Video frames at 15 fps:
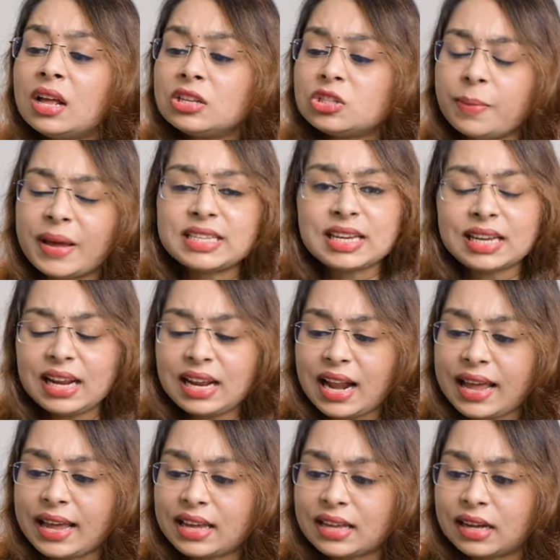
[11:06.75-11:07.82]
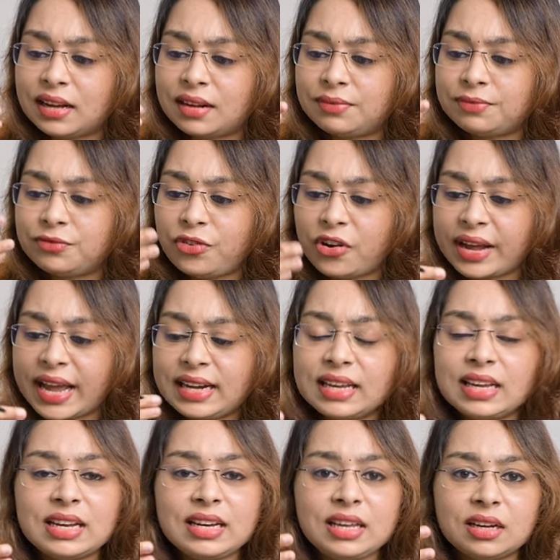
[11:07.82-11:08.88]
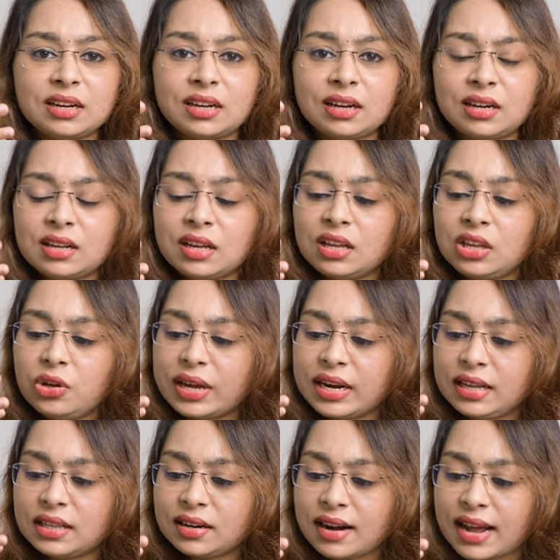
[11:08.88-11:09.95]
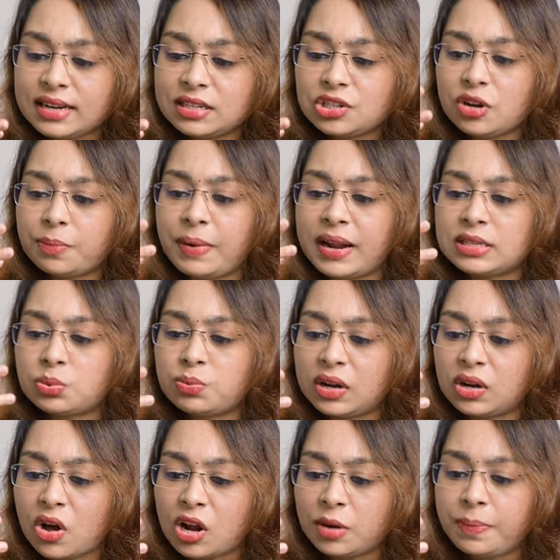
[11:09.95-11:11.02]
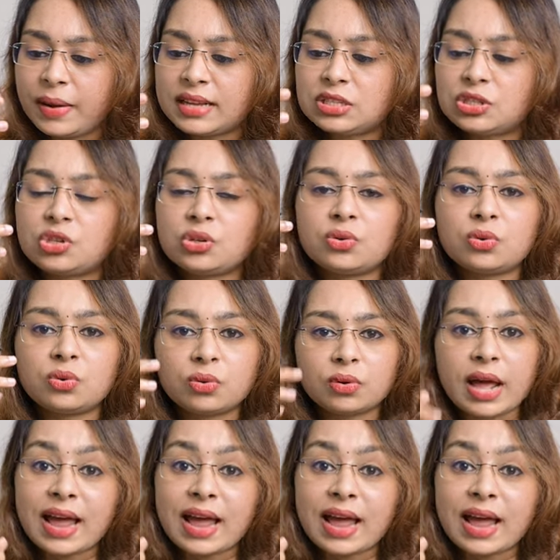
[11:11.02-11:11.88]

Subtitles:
So basically like for getting in here, you can either write in your plus one or plus two,